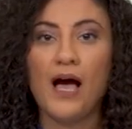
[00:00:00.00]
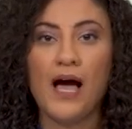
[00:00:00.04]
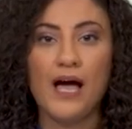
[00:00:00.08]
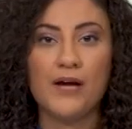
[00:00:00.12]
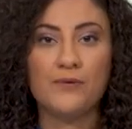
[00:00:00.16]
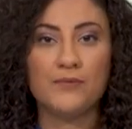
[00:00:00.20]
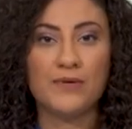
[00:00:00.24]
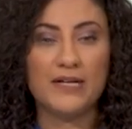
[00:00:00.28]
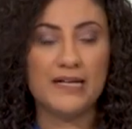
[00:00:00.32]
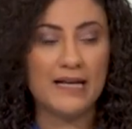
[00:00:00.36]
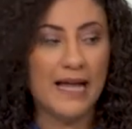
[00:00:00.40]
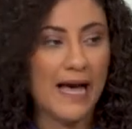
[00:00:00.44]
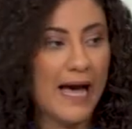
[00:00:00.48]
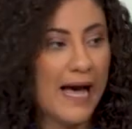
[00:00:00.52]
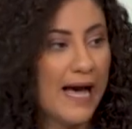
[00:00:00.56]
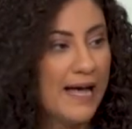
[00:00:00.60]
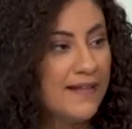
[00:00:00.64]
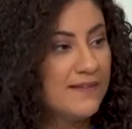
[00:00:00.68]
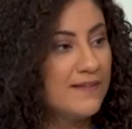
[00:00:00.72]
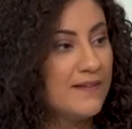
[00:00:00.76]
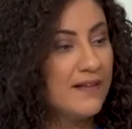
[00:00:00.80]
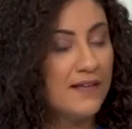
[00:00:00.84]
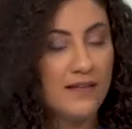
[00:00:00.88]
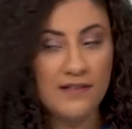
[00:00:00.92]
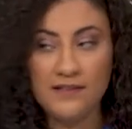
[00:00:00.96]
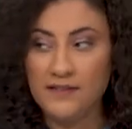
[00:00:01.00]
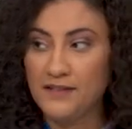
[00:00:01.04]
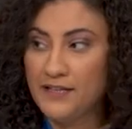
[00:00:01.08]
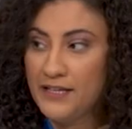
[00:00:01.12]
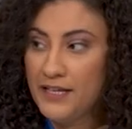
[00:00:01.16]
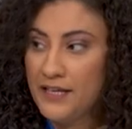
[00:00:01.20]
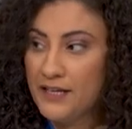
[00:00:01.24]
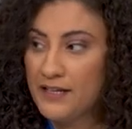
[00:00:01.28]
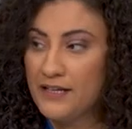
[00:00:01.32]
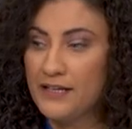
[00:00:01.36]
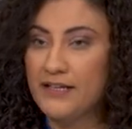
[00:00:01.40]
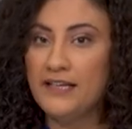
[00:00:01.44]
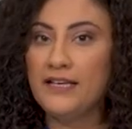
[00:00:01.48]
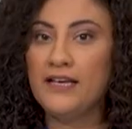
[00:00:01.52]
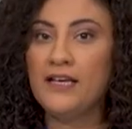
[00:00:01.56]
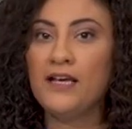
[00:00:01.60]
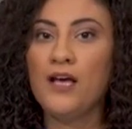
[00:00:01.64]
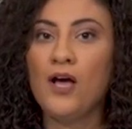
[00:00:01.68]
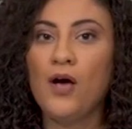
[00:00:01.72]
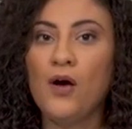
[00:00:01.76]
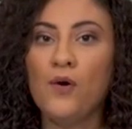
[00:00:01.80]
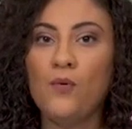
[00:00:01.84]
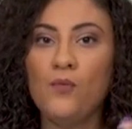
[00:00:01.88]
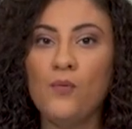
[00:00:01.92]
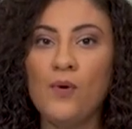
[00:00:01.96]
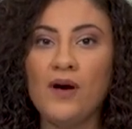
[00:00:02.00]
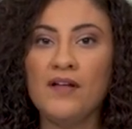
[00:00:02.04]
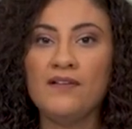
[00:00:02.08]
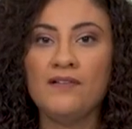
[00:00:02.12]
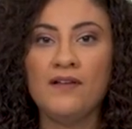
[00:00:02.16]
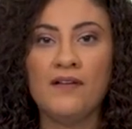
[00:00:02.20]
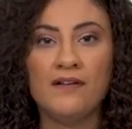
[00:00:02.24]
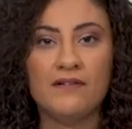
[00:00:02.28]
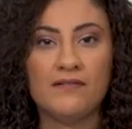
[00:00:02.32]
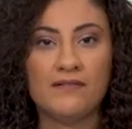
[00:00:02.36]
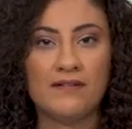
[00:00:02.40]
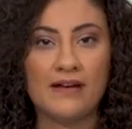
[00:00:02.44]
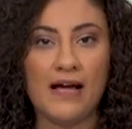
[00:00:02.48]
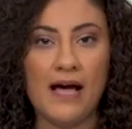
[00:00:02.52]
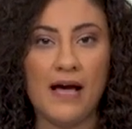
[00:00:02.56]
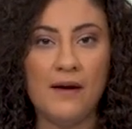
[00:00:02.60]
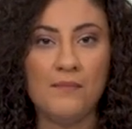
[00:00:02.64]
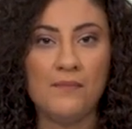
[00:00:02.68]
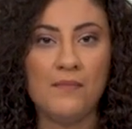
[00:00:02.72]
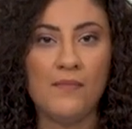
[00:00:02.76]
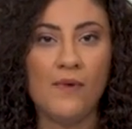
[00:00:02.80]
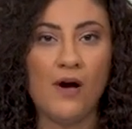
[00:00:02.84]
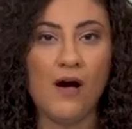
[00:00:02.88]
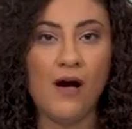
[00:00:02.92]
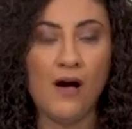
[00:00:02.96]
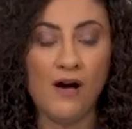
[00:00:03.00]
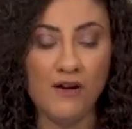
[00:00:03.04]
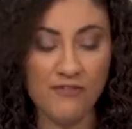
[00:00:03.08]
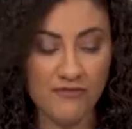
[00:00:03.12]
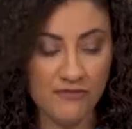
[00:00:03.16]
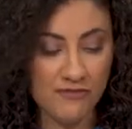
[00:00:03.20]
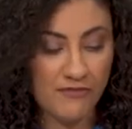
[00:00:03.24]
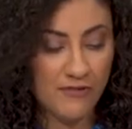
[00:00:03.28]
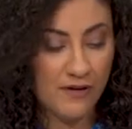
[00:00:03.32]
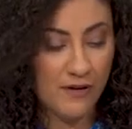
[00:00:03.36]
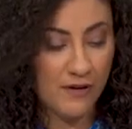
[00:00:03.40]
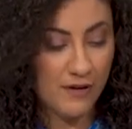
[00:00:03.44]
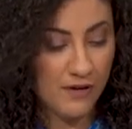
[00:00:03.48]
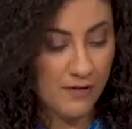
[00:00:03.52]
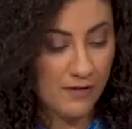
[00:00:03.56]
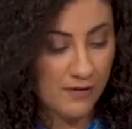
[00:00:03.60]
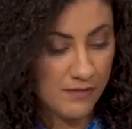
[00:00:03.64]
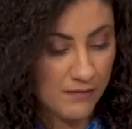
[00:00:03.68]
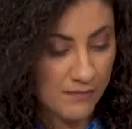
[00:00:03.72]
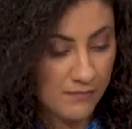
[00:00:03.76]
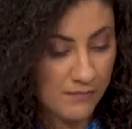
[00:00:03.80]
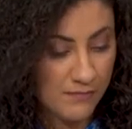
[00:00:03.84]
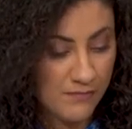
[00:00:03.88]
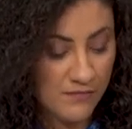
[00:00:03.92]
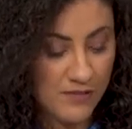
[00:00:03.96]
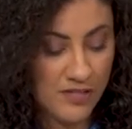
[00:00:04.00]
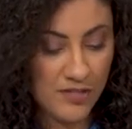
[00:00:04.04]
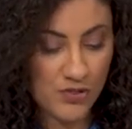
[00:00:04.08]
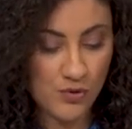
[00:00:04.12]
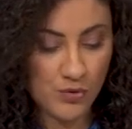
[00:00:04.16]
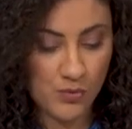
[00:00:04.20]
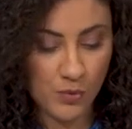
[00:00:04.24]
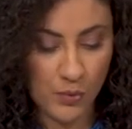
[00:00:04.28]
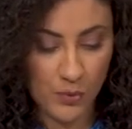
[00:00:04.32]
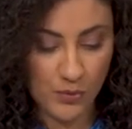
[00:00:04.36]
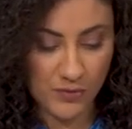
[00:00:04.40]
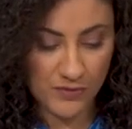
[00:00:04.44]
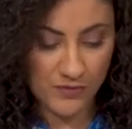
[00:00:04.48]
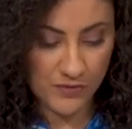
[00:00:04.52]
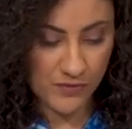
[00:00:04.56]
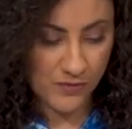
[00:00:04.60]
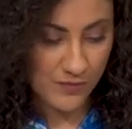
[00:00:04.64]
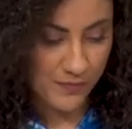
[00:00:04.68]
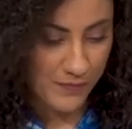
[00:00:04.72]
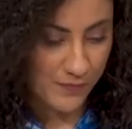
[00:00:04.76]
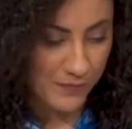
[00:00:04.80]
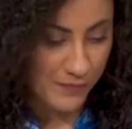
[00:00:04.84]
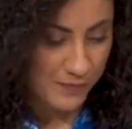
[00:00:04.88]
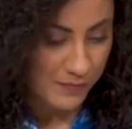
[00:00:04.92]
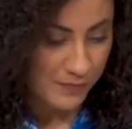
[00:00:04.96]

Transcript: I will add nearly 1 gram of the salt.